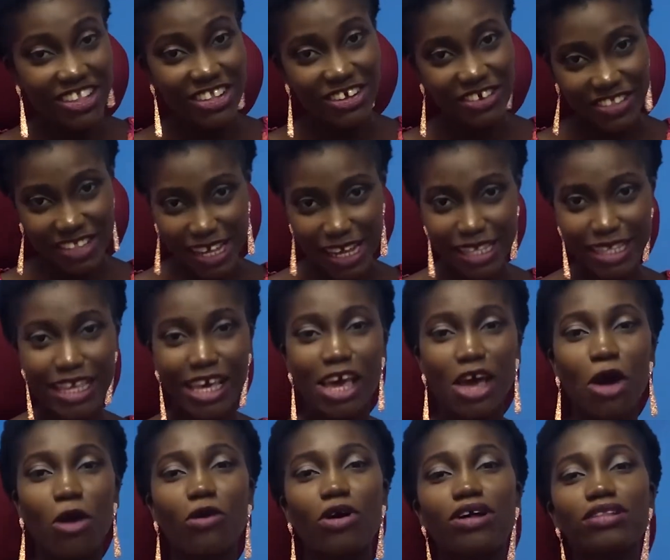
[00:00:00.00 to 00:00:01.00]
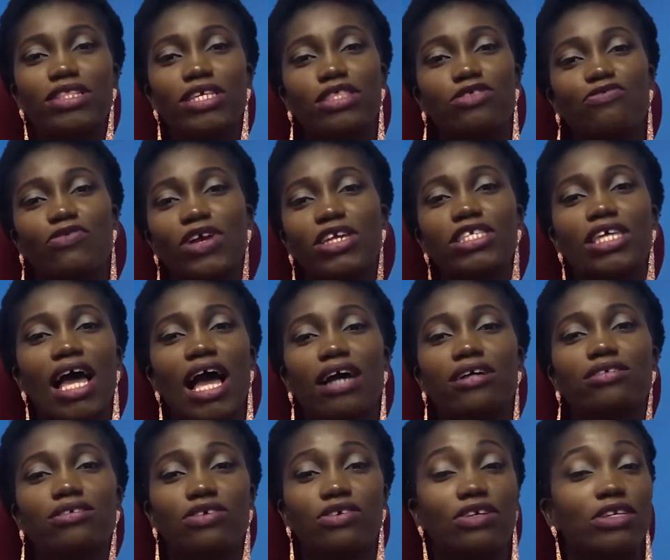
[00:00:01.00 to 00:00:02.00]
blah, and all that. Well, this French
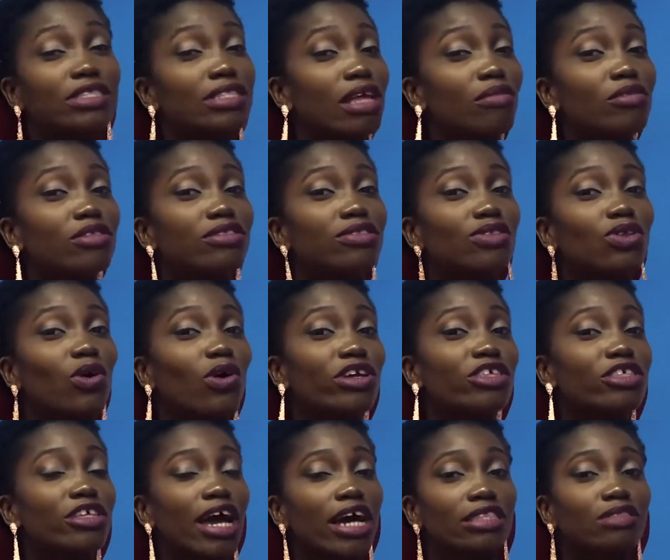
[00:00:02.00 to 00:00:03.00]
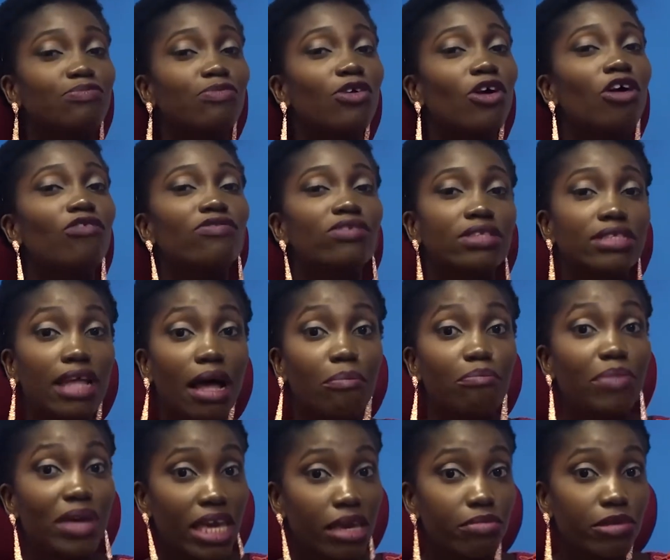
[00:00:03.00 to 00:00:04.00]
actor, his name is Lodge, has proven
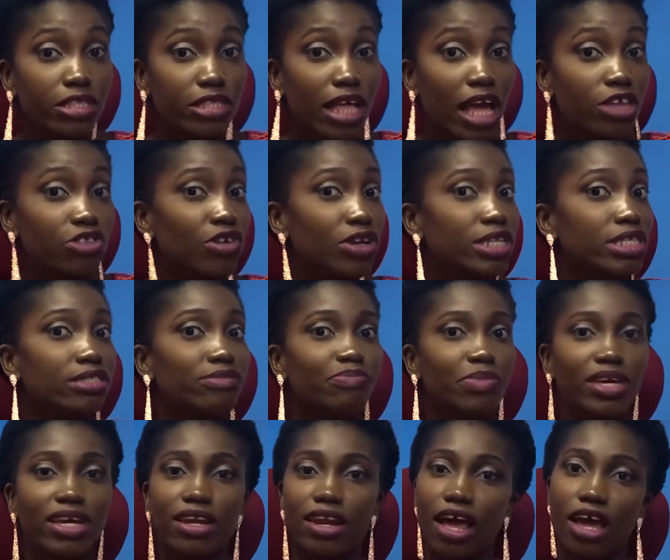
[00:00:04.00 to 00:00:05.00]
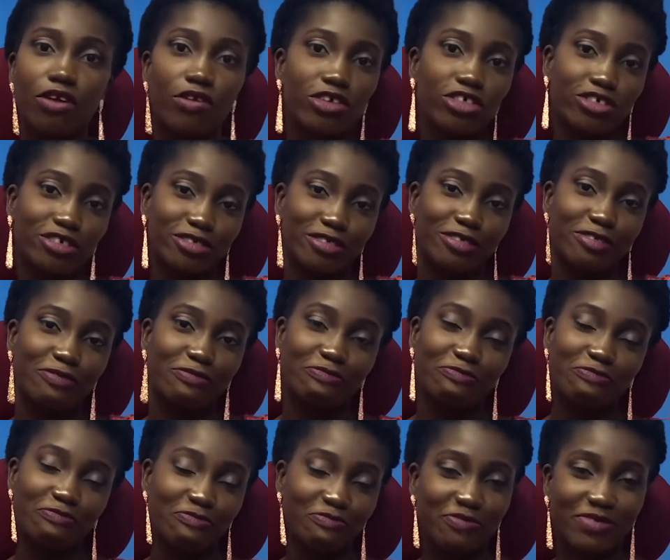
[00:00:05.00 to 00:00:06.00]
that babies actually speak languages.
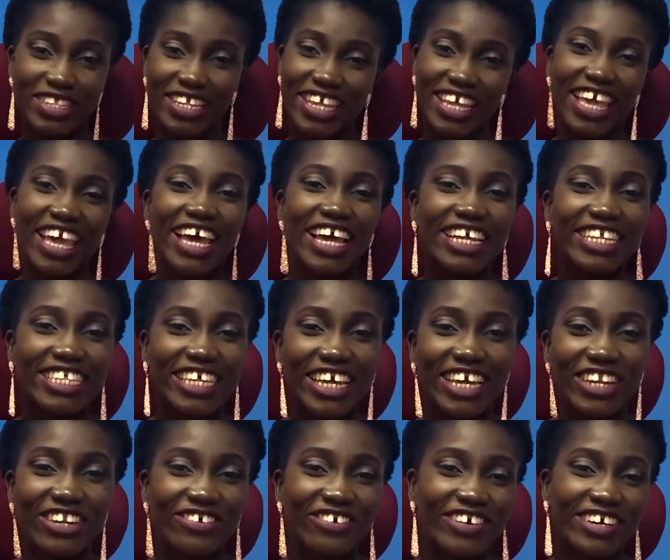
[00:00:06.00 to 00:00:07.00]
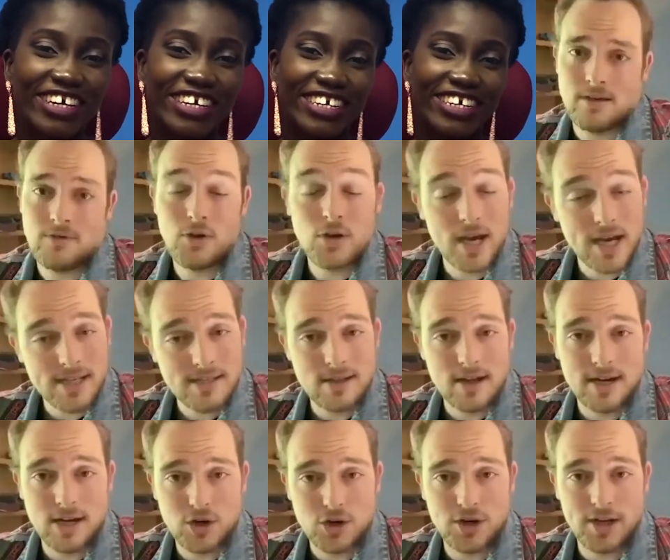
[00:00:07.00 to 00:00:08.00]
Take a look. If you guys thought
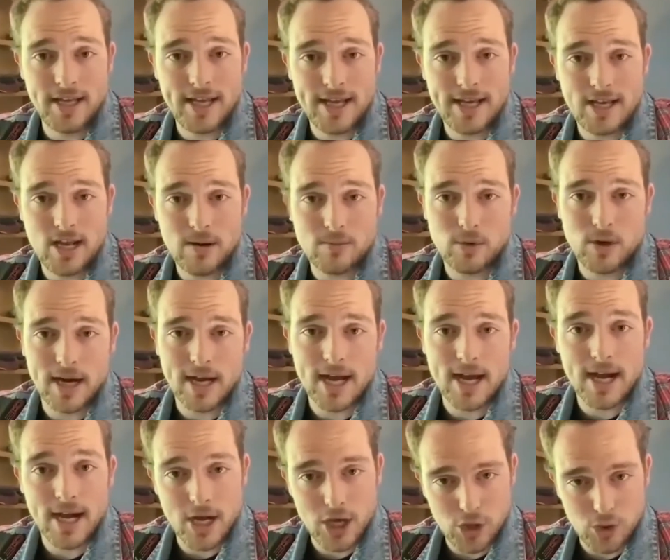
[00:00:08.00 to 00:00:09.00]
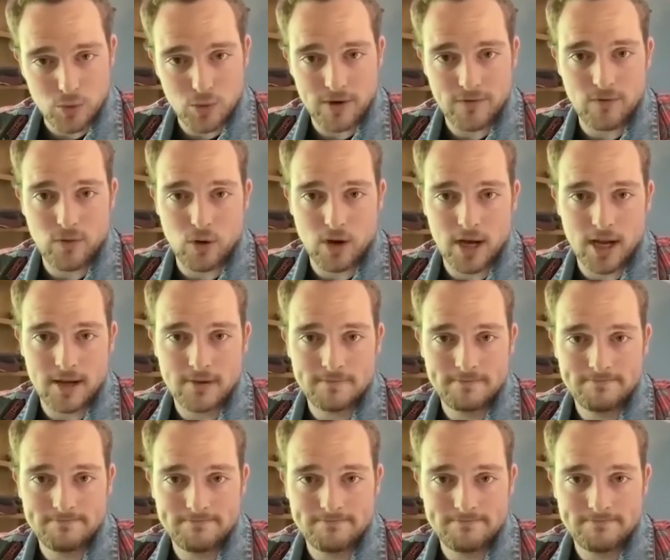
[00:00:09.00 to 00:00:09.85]
I couldn't get dumber, I got another one for you.